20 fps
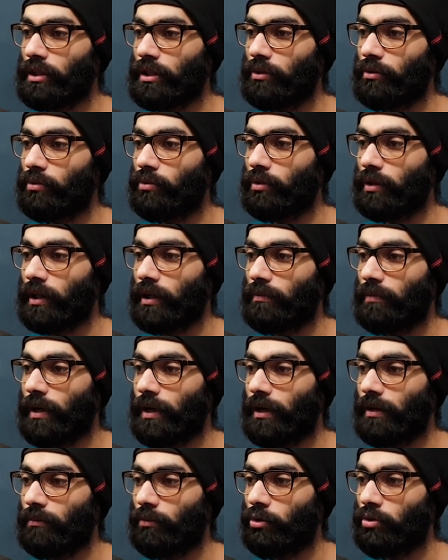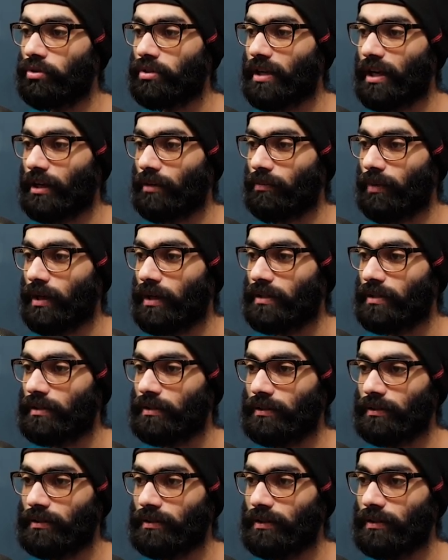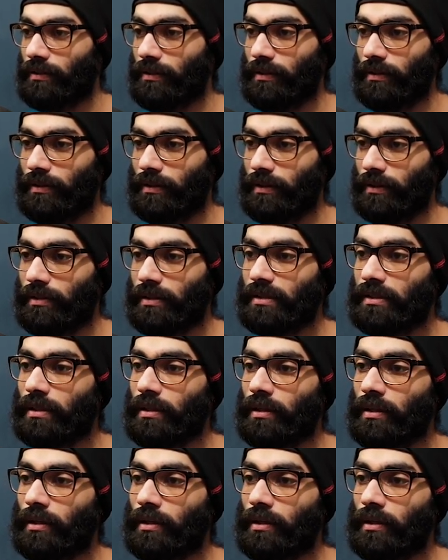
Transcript: you don't get blending modes, track mats, and this.